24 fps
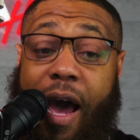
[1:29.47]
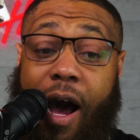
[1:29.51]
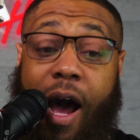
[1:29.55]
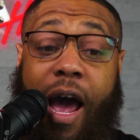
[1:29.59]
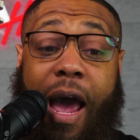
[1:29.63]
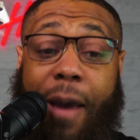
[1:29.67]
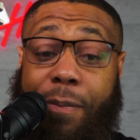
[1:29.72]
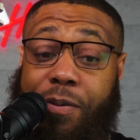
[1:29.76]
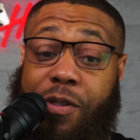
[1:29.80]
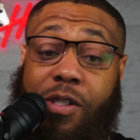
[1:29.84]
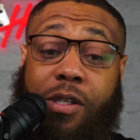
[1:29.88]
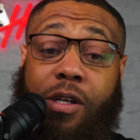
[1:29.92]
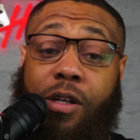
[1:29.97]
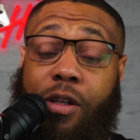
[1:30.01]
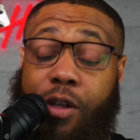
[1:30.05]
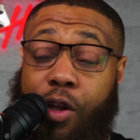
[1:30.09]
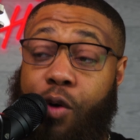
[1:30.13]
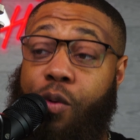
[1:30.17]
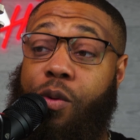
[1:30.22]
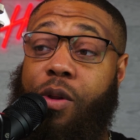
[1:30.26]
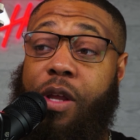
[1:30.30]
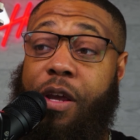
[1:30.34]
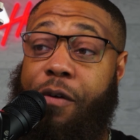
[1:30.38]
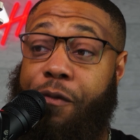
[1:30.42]

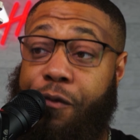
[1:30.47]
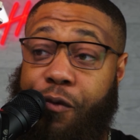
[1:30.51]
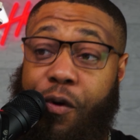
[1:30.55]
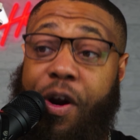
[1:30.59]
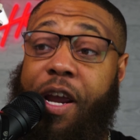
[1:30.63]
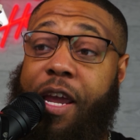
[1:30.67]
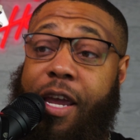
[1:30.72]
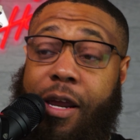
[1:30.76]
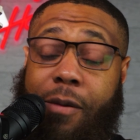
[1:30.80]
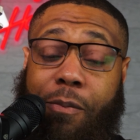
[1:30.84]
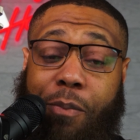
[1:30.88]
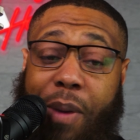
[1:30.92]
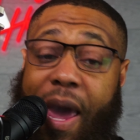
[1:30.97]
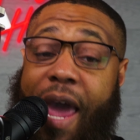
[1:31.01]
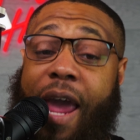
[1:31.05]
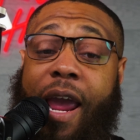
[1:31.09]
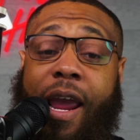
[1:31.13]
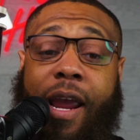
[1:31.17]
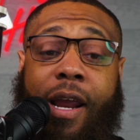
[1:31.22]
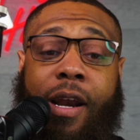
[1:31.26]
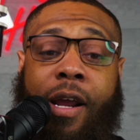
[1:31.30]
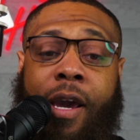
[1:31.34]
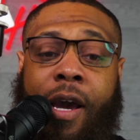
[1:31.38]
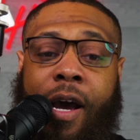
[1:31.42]
absolutely freaking
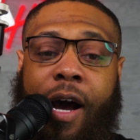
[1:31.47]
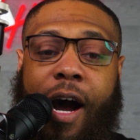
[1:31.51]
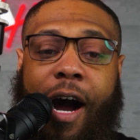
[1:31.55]
paid.